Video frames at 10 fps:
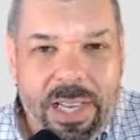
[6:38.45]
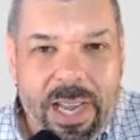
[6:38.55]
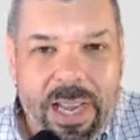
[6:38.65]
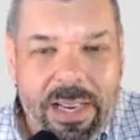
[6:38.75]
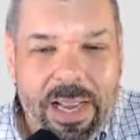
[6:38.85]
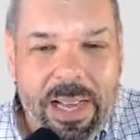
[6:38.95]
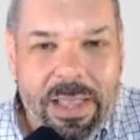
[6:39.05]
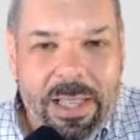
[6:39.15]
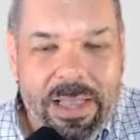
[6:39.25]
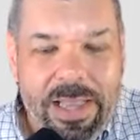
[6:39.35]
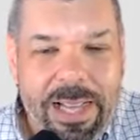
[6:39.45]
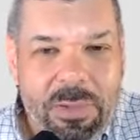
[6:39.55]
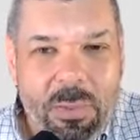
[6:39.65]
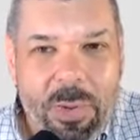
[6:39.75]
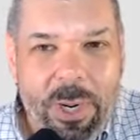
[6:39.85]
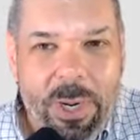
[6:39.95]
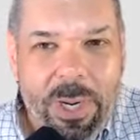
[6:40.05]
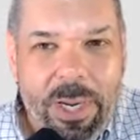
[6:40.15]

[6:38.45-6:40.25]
and I think that's where